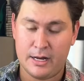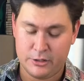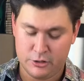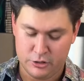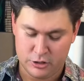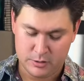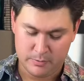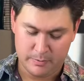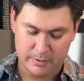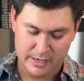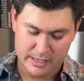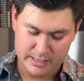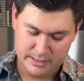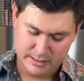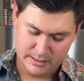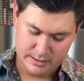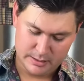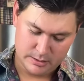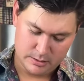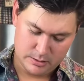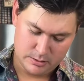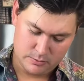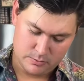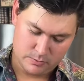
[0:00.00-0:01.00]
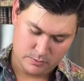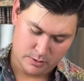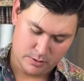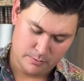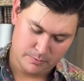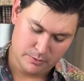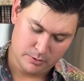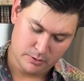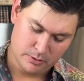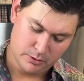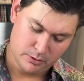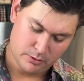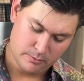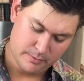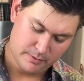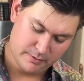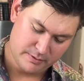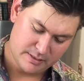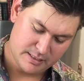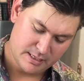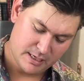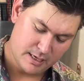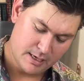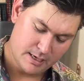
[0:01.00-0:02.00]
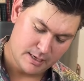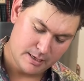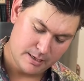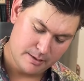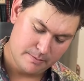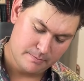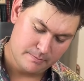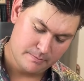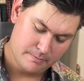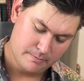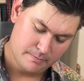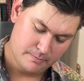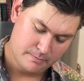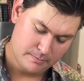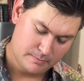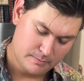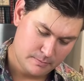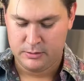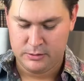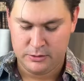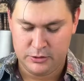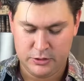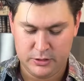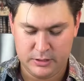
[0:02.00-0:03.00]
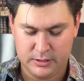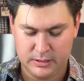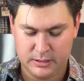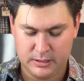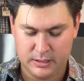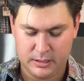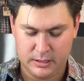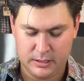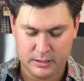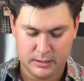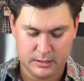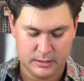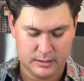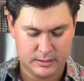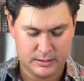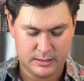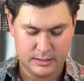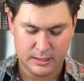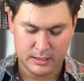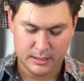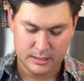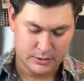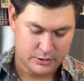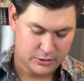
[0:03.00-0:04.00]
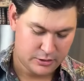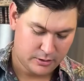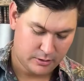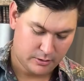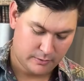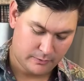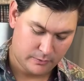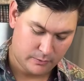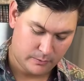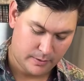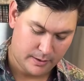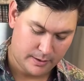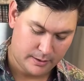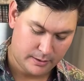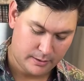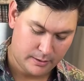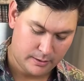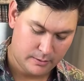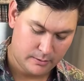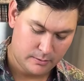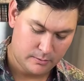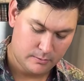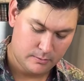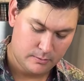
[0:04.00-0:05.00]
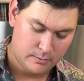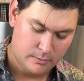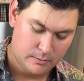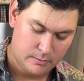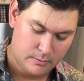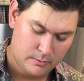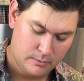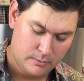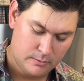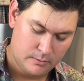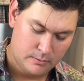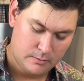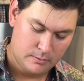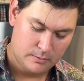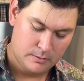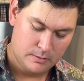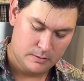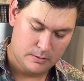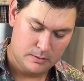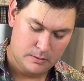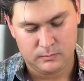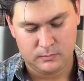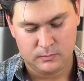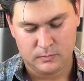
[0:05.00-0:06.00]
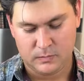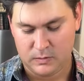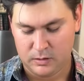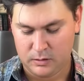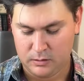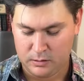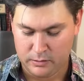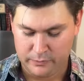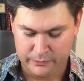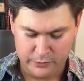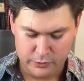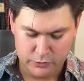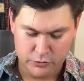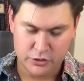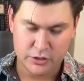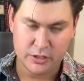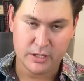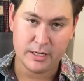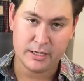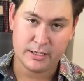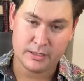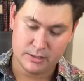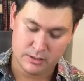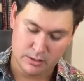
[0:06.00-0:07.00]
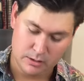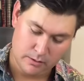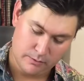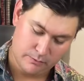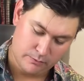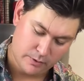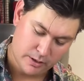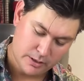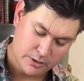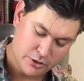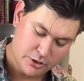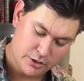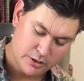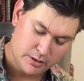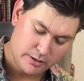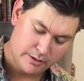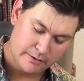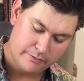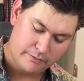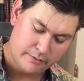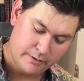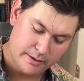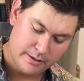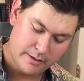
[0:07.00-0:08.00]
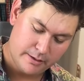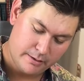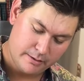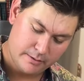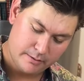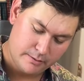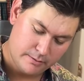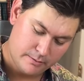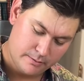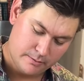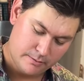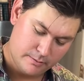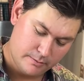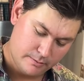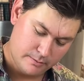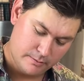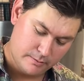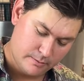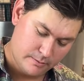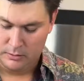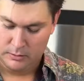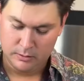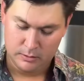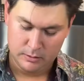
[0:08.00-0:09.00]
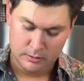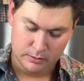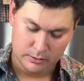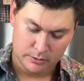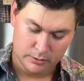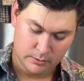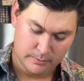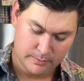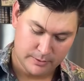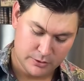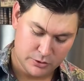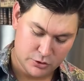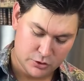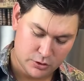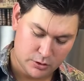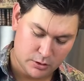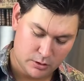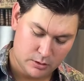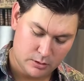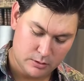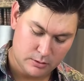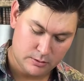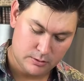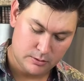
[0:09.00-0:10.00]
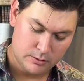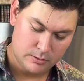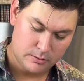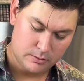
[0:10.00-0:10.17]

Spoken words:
your spices. We're gonna put a little bit of thyme, just a touch of oregano, a few shakes of red chili flake, a little bit of salt,